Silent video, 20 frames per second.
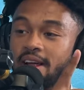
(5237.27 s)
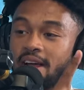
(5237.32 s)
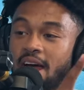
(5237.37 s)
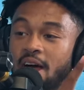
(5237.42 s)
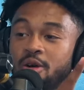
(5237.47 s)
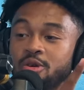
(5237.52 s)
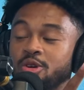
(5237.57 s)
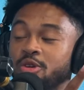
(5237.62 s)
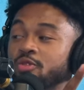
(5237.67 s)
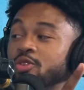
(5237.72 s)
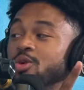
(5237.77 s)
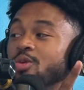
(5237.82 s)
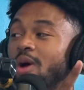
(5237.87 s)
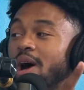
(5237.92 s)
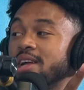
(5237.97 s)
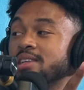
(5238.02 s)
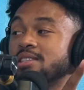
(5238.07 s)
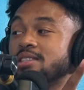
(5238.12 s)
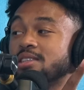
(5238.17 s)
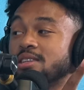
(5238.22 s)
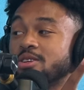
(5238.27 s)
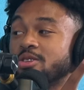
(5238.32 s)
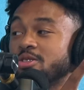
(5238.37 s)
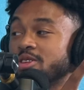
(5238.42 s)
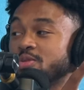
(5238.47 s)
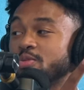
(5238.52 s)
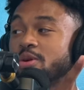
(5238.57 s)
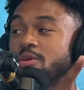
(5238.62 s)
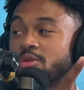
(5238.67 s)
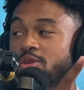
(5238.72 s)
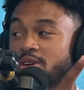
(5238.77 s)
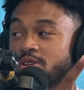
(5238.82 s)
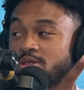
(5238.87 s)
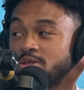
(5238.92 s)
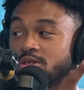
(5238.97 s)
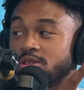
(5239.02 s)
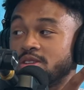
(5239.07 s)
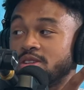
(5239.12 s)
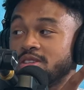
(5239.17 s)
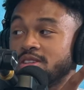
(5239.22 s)
I don't know if you watched it. Chris put me
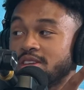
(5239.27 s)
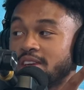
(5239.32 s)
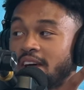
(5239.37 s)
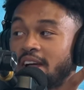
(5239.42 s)
onto this.